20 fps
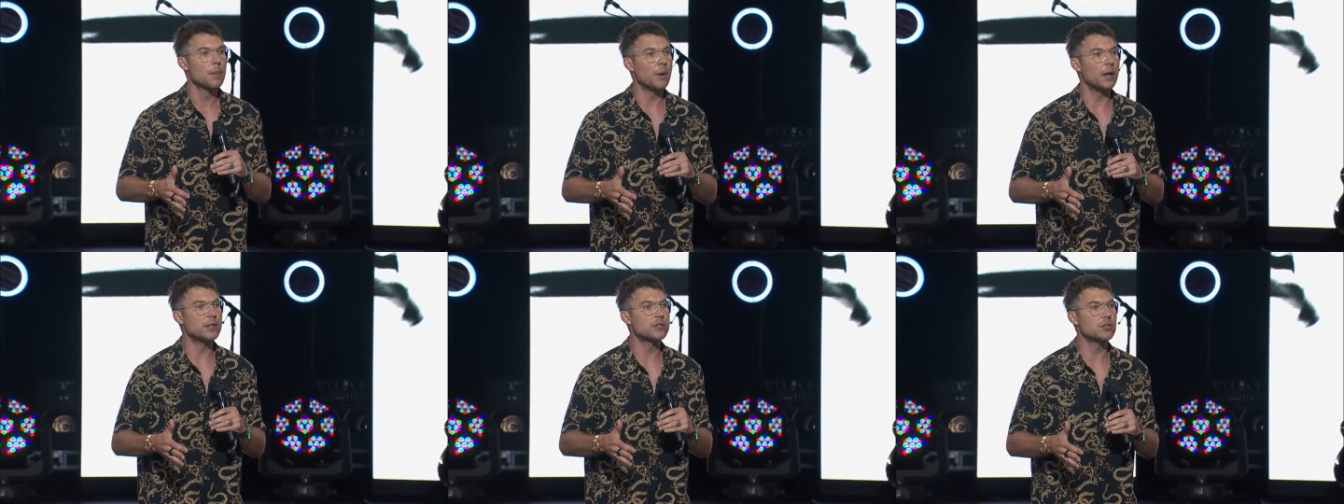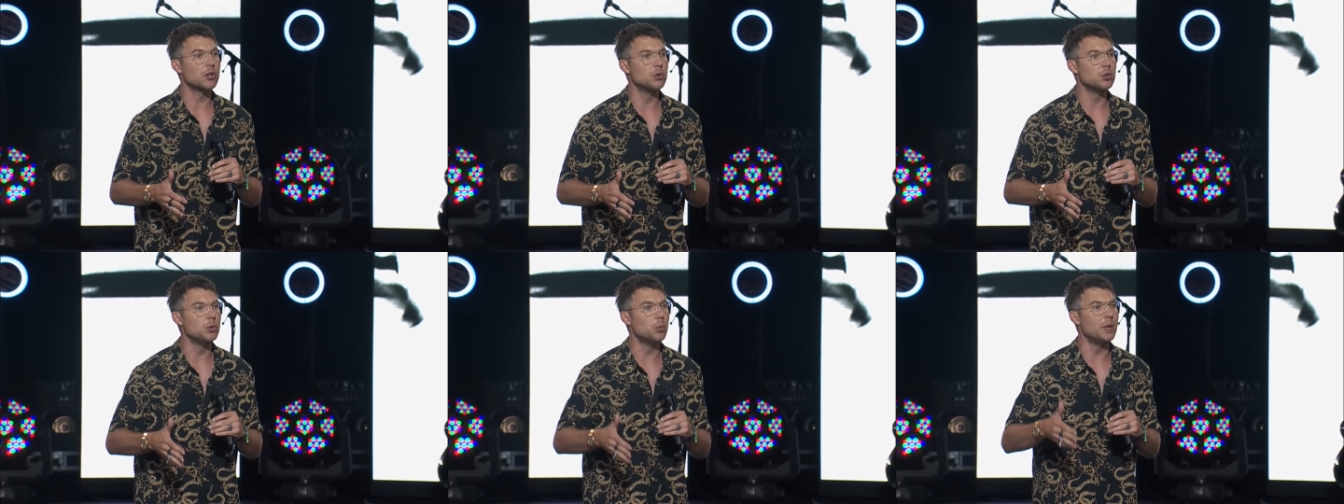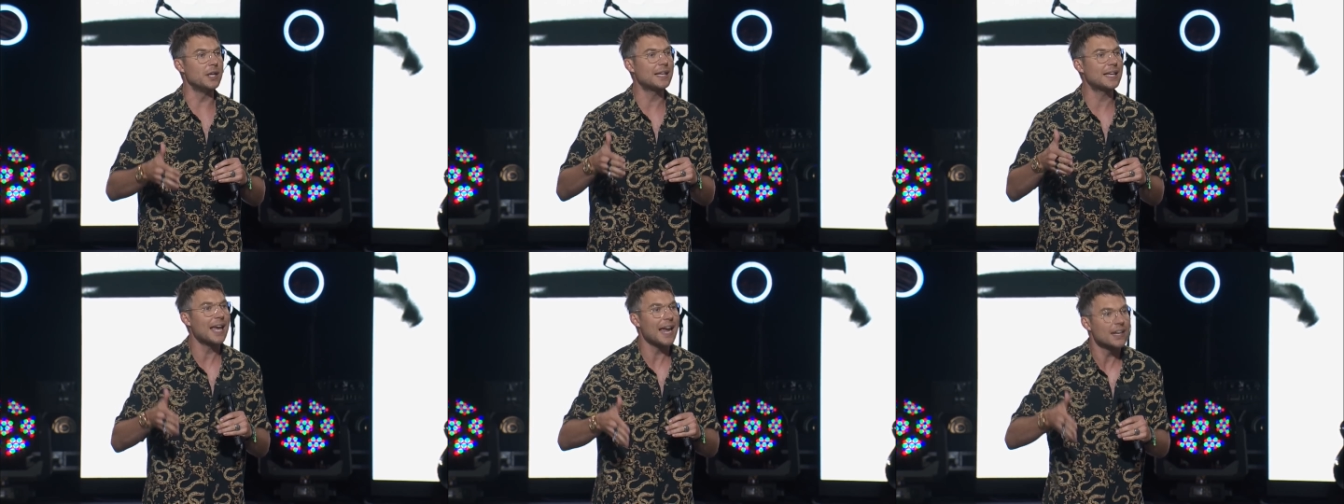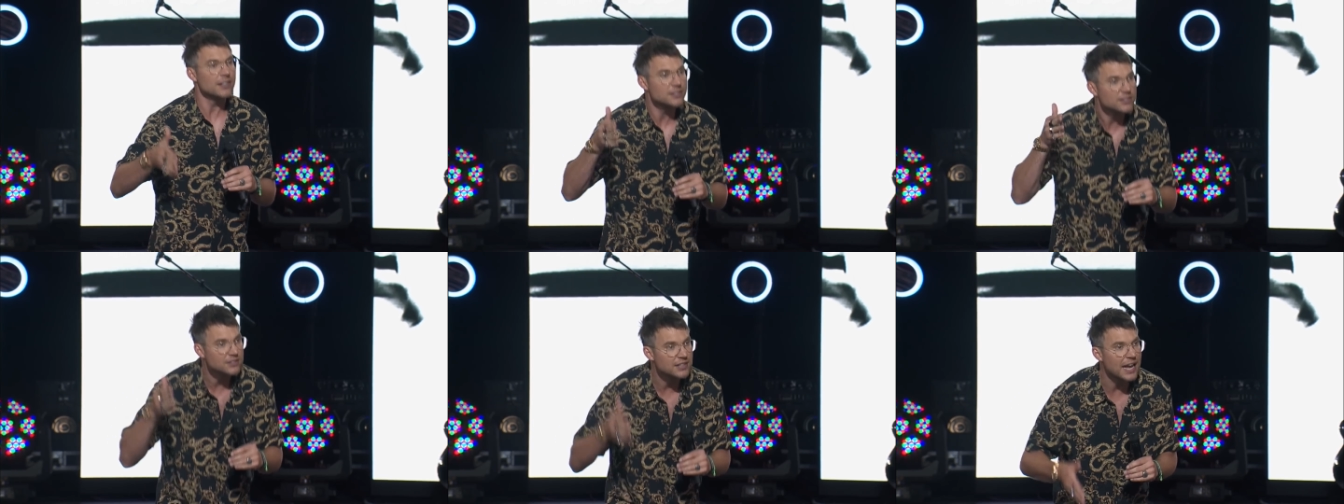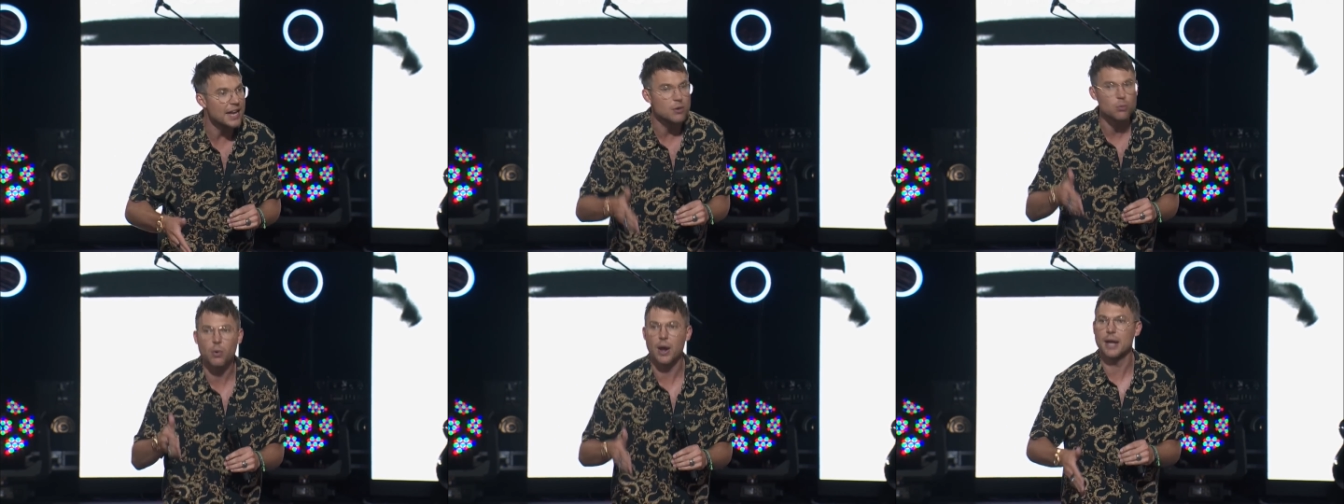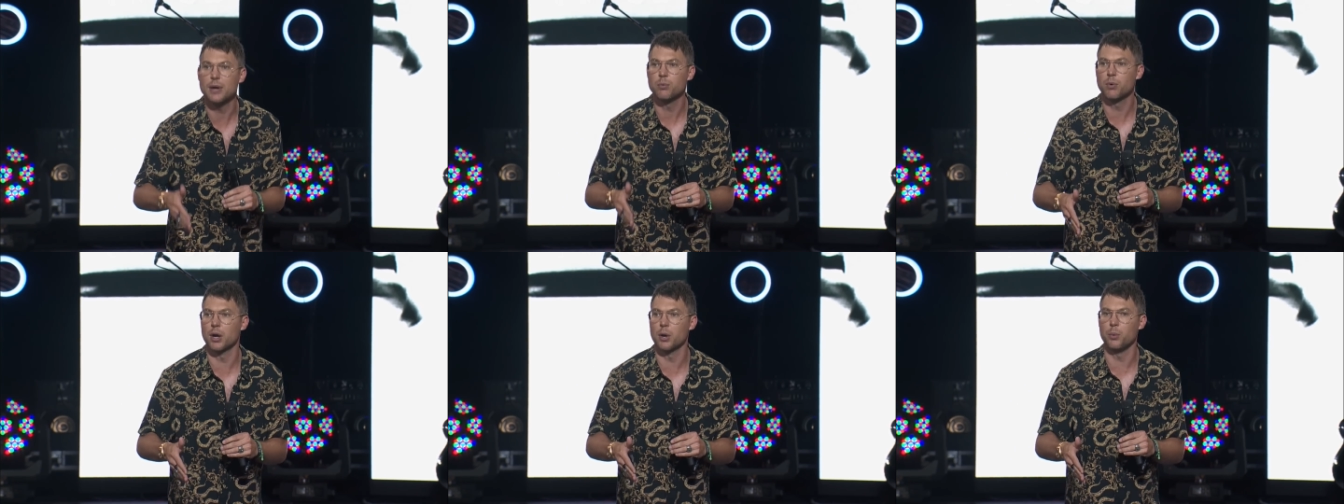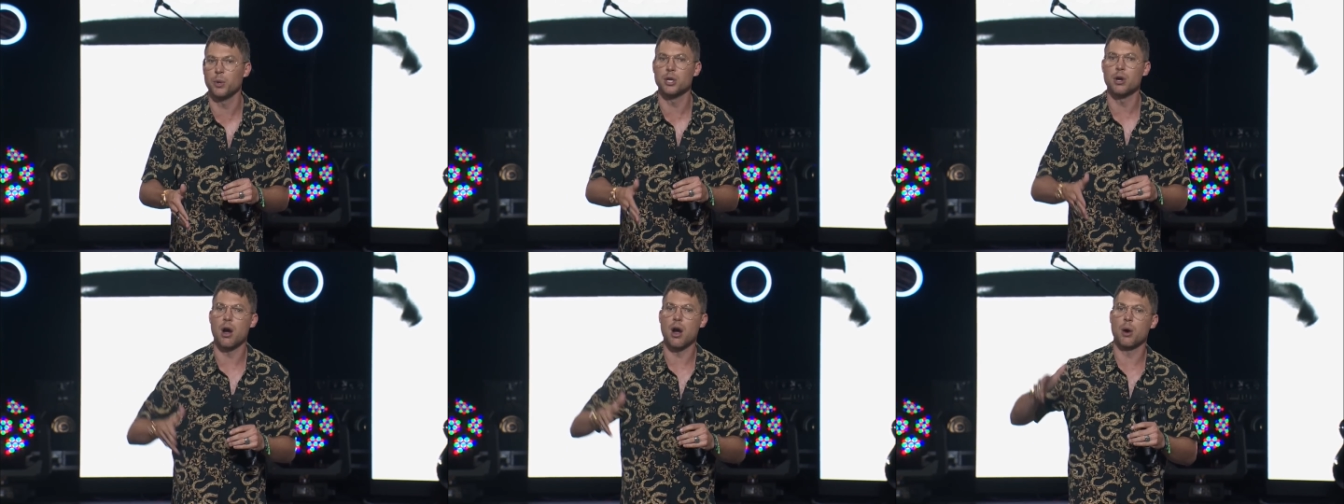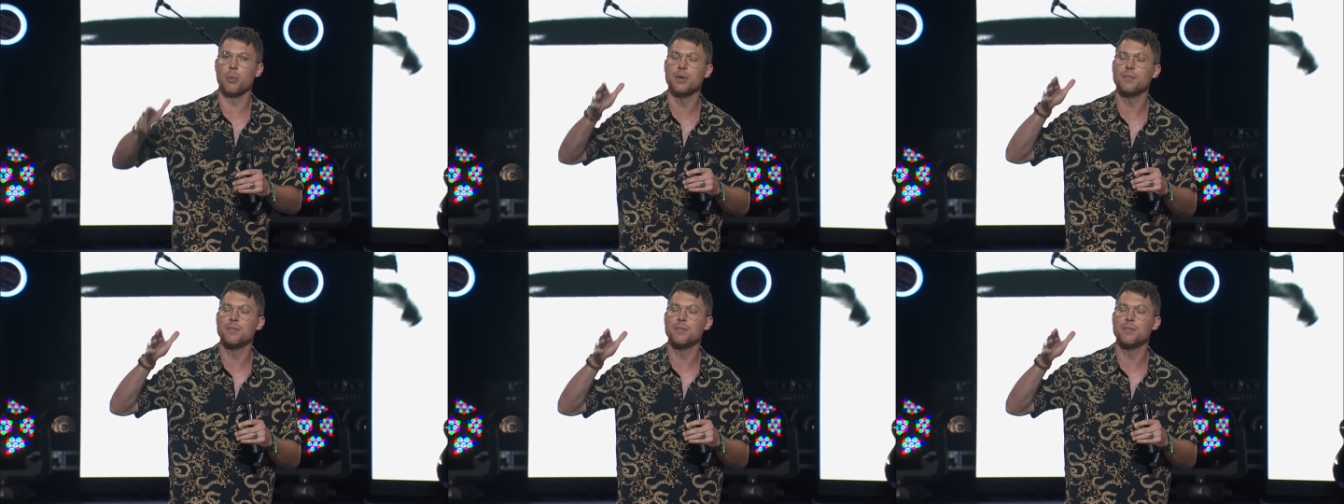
Right? So you, we can't stay right where we are.